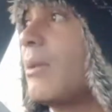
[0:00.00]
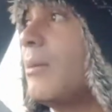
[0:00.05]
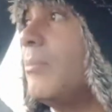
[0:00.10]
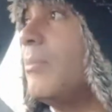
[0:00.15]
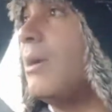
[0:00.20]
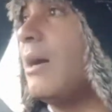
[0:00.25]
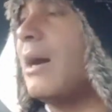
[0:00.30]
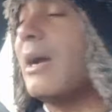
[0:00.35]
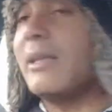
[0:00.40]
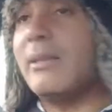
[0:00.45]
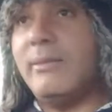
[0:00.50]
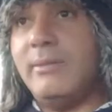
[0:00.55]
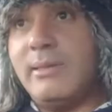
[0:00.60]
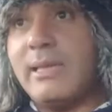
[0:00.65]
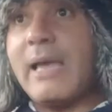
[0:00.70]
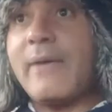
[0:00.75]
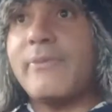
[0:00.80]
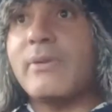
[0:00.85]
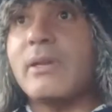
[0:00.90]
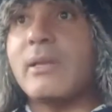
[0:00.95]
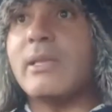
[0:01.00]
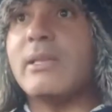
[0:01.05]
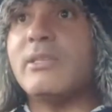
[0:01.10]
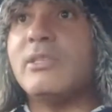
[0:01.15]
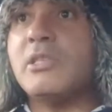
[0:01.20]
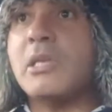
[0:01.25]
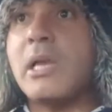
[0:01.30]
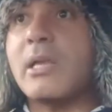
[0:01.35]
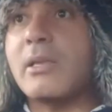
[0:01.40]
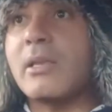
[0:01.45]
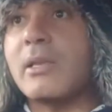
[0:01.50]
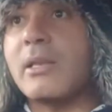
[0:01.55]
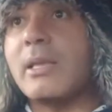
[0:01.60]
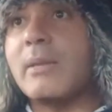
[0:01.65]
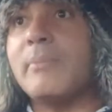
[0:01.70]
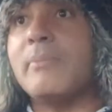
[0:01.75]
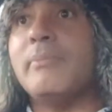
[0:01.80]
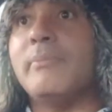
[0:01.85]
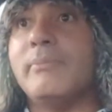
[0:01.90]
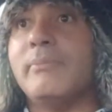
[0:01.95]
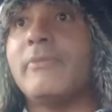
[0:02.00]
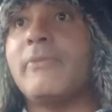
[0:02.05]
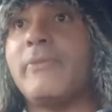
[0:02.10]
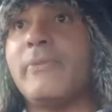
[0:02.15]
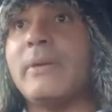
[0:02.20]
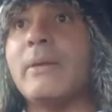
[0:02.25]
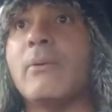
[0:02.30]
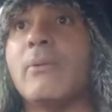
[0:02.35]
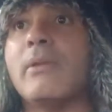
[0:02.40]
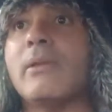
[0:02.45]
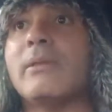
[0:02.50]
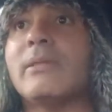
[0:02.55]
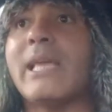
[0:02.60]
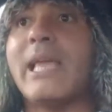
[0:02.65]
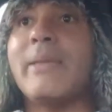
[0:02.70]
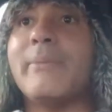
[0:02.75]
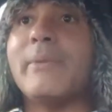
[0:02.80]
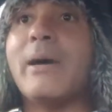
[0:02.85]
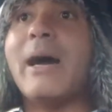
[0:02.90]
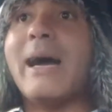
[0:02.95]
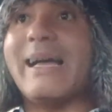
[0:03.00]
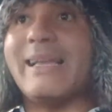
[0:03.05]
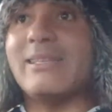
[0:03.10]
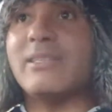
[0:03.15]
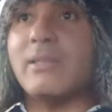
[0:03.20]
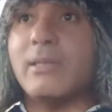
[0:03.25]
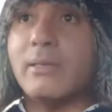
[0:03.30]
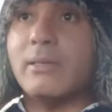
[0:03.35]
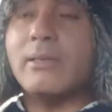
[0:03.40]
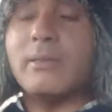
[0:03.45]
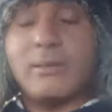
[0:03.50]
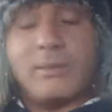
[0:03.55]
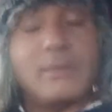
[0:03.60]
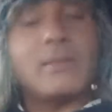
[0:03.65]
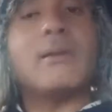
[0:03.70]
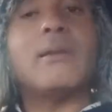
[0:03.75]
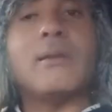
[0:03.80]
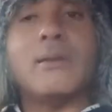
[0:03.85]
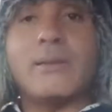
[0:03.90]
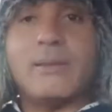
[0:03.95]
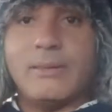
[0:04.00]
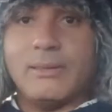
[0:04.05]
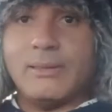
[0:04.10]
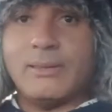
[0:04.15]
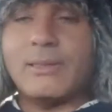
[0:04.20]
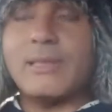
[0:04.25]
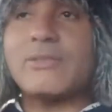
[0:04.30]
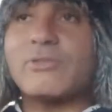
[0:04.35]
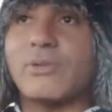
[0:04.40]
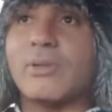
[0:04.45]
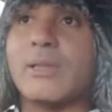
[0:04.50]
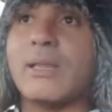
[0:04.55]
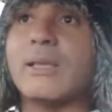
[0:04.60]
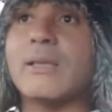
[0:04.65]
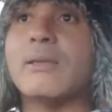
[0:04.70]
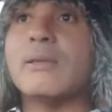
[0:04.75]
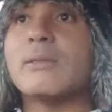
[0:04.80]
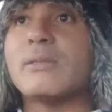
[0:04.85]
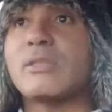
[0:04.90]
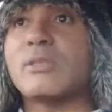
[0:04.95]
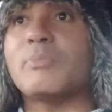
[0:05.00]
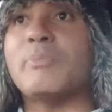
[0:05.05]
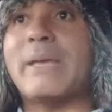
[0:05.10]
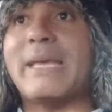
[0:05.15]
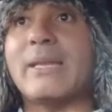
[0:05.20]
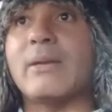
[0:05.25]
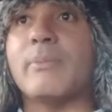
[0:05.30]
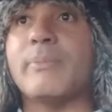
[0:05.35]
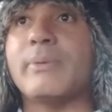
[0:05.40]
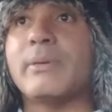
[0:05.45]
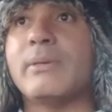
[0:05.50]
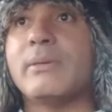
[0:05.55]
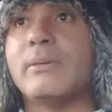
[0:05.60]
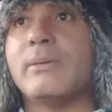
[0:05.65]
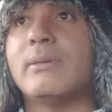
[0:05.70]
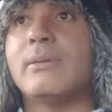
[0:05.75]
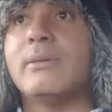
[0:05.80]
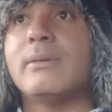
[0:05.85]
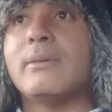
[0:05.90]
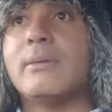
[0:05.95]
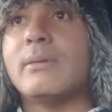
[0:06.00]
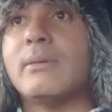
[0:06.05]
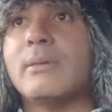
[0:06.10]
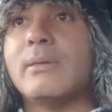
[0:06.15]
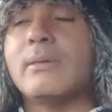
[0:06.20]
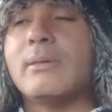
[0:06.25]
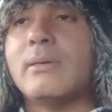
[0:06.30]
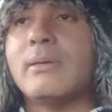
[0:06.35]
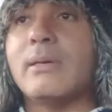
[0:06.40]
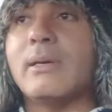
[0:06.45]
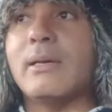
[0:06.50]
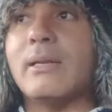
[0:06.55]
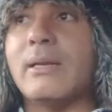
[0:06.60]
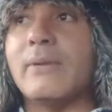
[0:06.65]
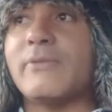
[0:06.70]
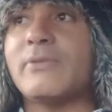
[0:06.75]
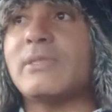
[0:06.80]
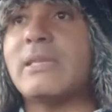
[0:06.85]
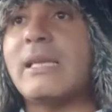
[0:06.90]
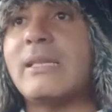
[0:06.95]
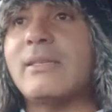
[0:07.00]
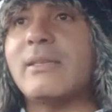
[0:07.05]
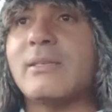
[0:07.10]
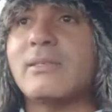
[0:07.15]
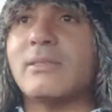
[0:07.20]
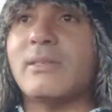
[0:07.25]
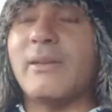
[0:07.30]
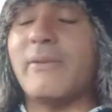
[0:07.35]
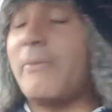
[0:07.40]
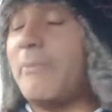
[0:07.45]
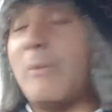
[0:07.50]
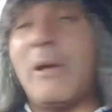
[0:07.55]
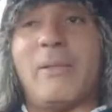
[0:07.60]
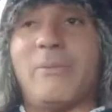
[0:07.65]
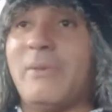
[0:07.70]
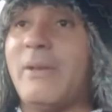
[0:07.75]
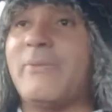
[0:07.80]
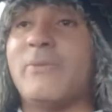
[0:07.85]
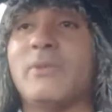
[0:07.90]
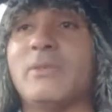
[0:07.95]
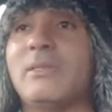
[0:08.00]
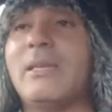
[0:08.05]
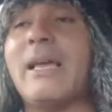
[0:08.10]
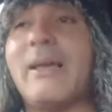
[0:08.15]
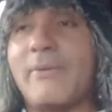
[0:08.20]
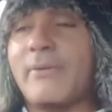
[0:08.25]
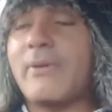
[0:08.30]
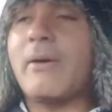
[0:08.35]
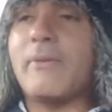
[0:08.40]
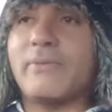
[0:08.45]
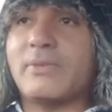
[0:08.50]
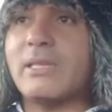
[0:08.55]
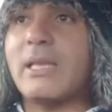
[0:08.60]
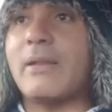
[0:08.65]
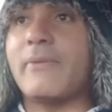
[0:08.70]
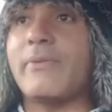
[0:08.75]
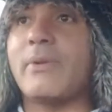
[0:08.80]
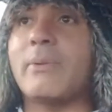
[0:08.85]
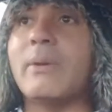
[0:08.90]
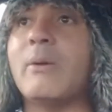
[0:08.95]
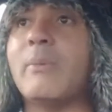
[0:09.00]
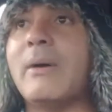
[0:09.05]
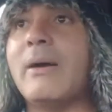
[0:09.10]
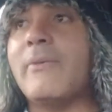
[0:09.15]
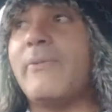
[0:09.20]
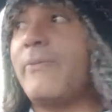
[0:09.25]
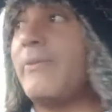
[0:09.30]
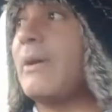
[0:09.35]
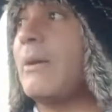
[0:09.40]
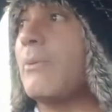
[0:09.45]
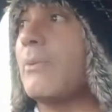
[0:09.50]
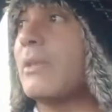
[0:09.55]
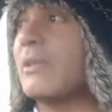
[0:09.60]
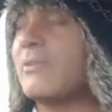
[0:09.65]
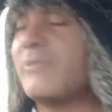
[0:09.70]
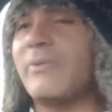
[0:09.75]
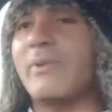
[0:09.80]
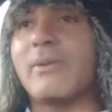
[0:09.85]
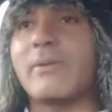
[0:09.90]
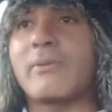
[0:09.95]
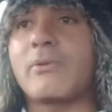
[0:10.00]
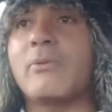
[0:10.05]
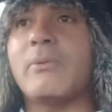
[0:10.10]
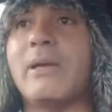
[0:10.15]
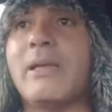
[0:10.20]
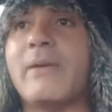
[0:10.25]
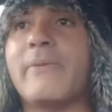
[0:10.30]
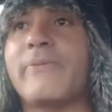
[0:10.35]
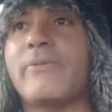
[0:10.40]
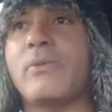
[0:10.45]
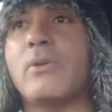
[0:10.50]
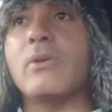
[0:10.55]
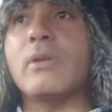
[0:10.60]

but I definitely genuinely feel that time has literally sped up. And I've said this, I've said it for a while, but I've felt this for quite a few